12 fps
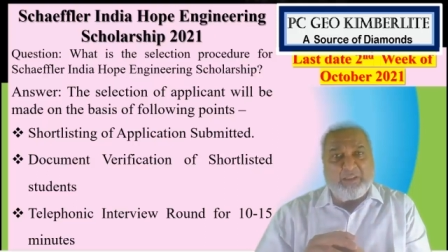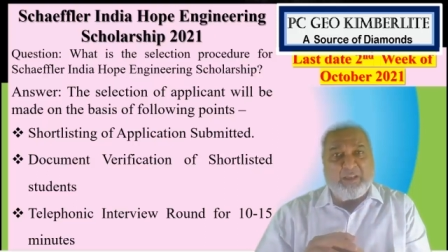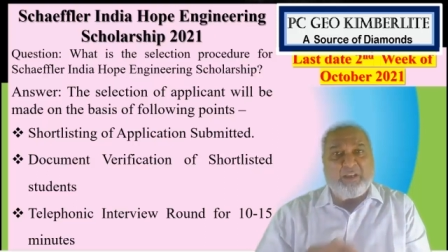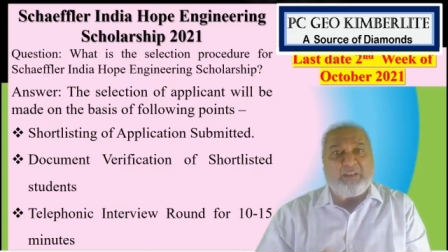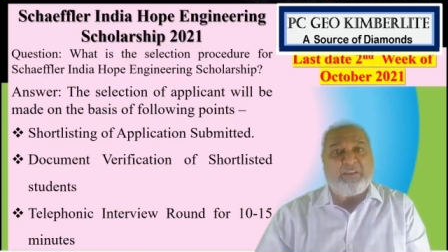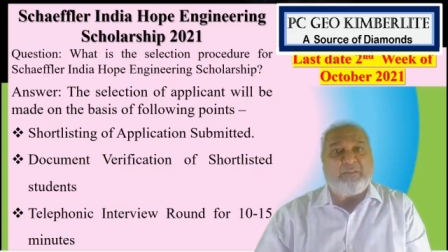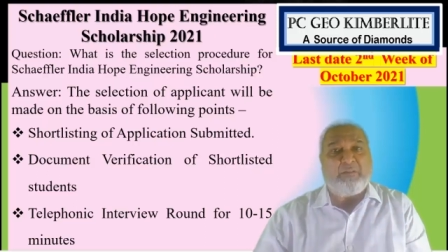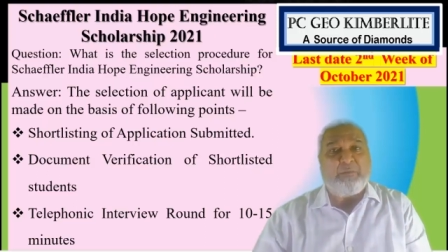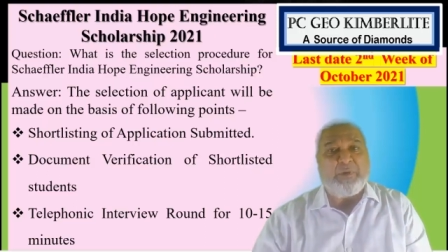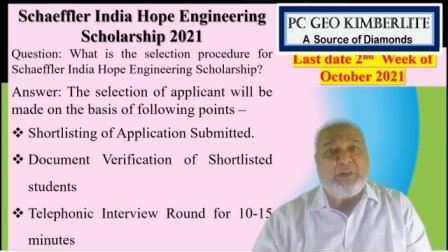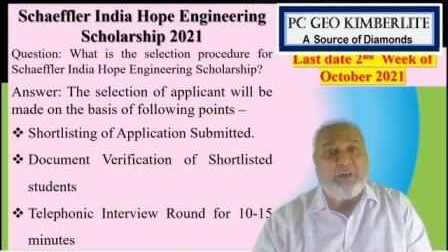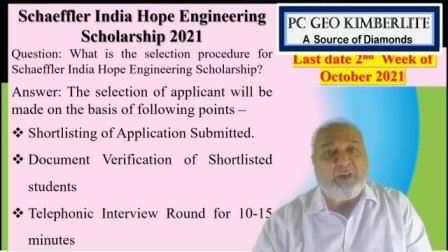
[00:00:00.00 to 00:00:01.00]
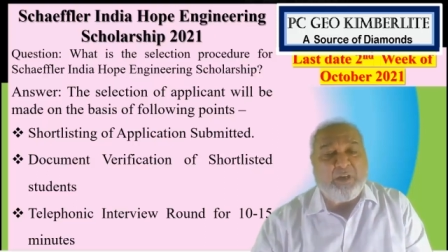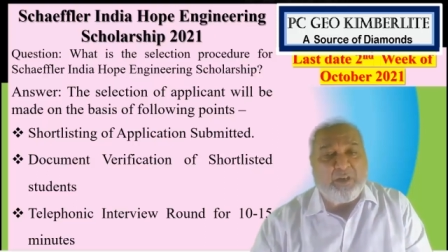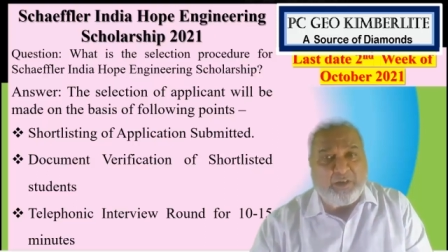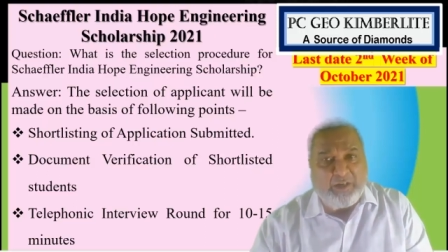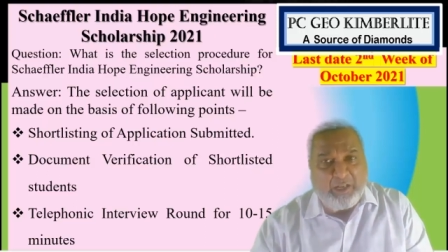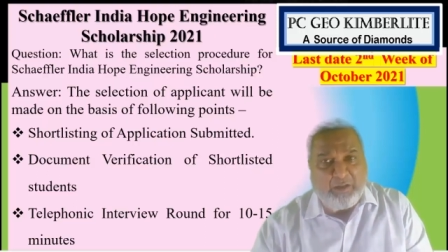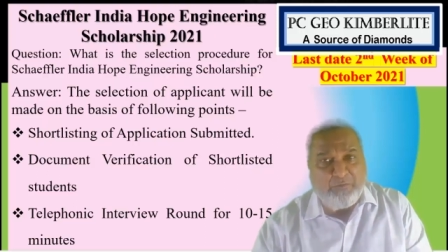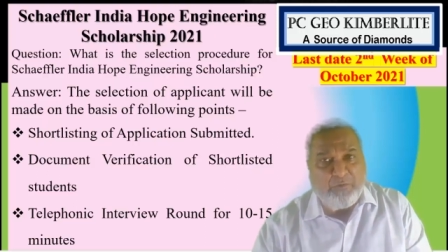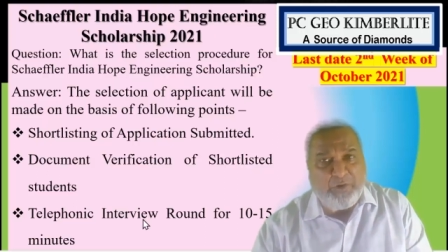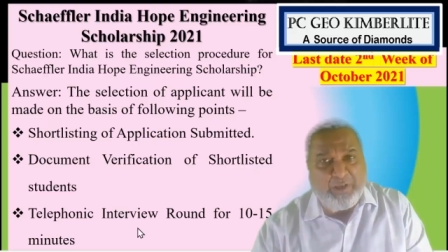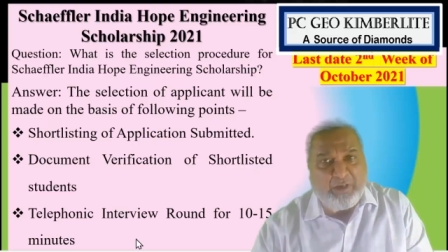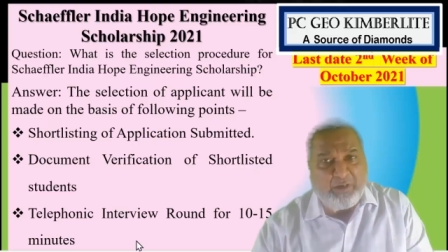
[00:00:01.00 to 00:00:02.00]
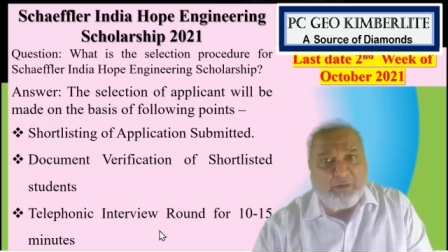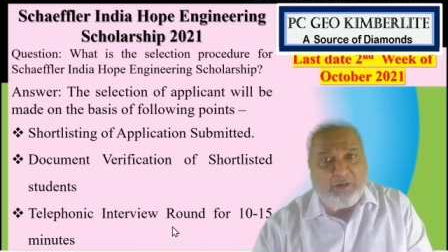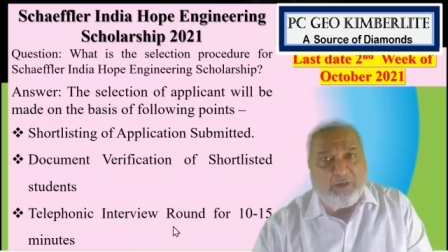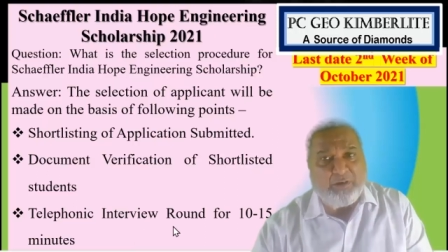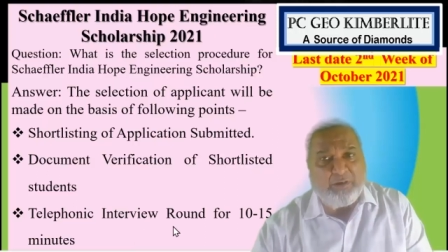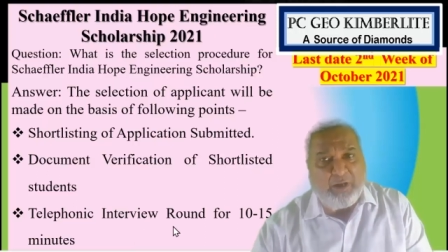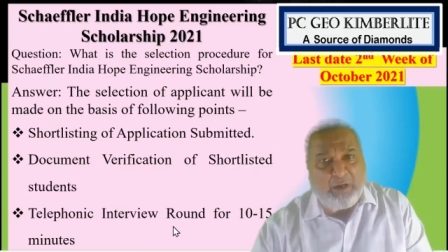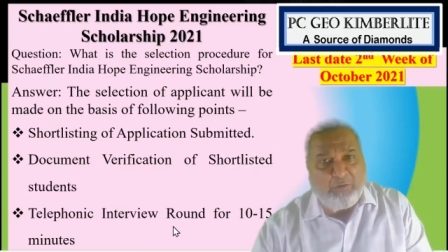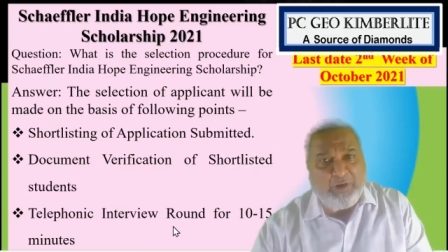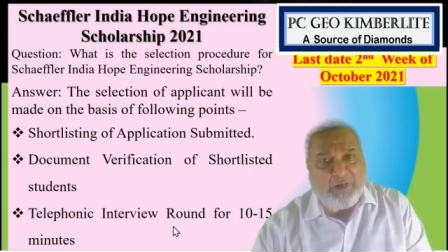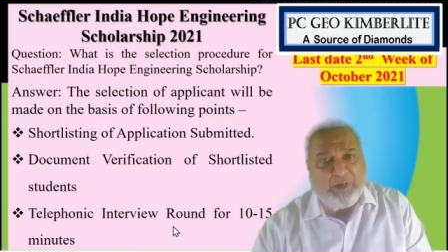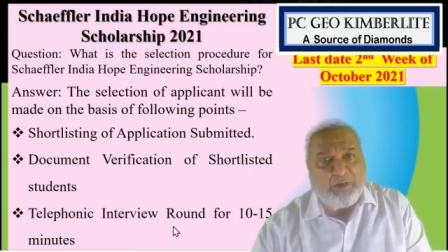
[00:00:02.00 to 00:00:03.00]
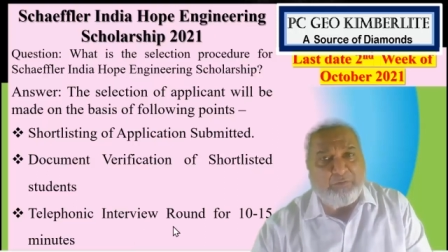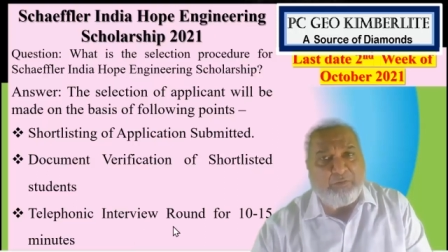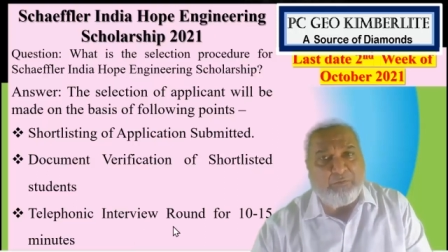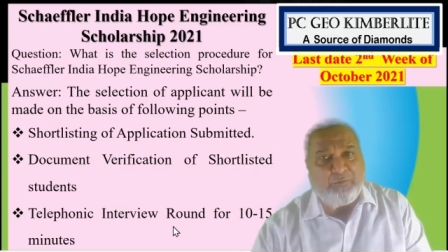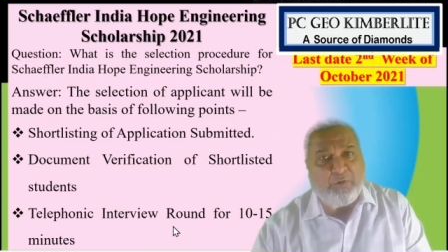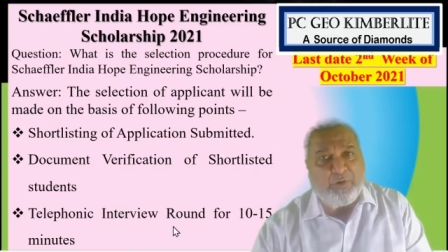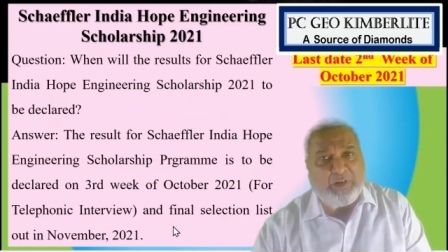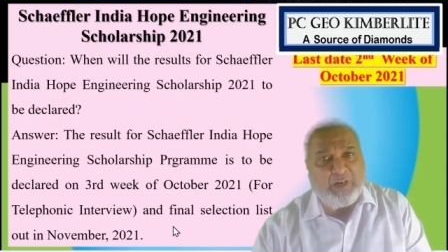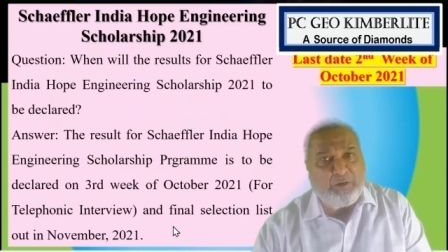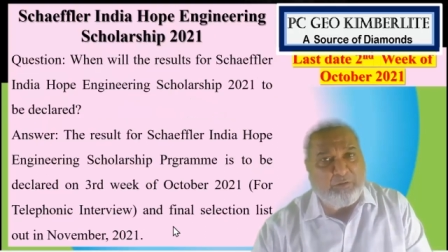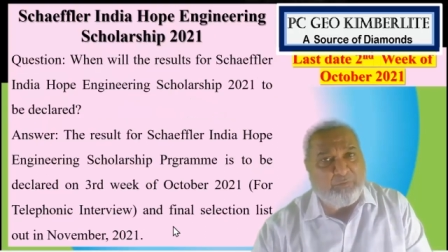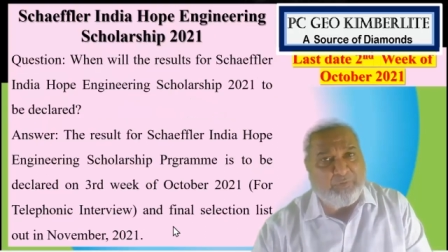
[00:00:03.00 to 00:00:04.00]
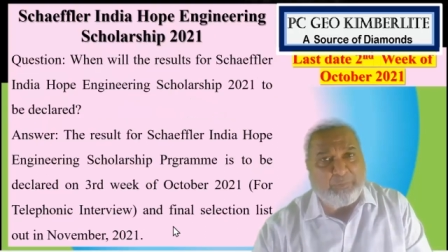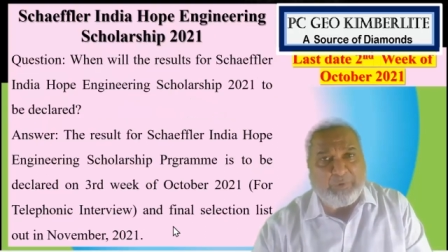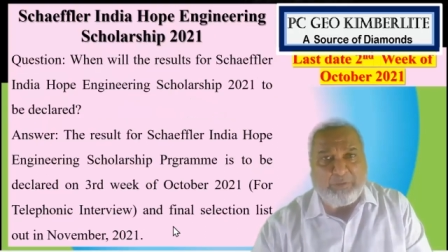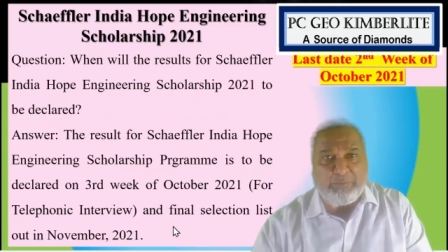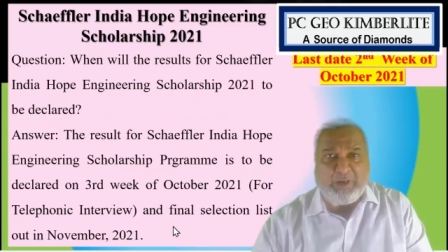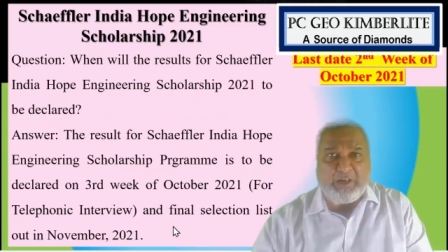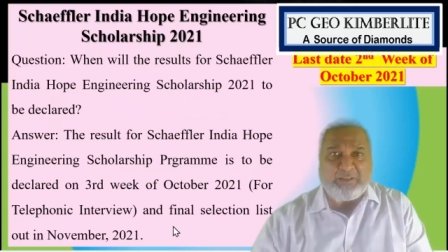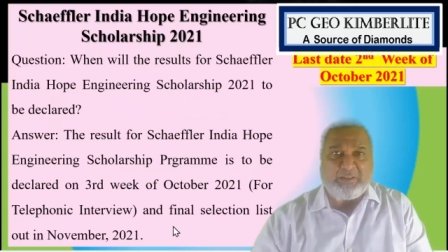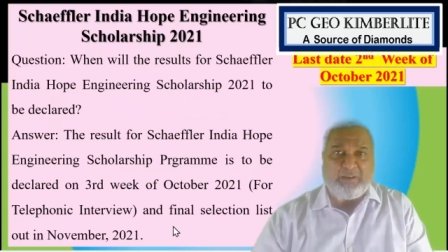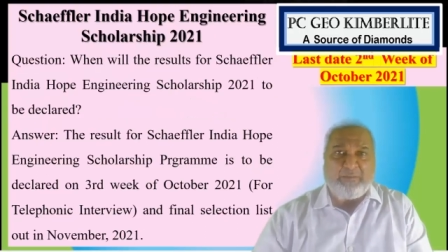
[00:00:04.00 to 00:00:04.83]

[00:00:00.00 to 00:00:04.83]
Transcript: Then there will be a telephonic round interview for 10 to 15 minutes,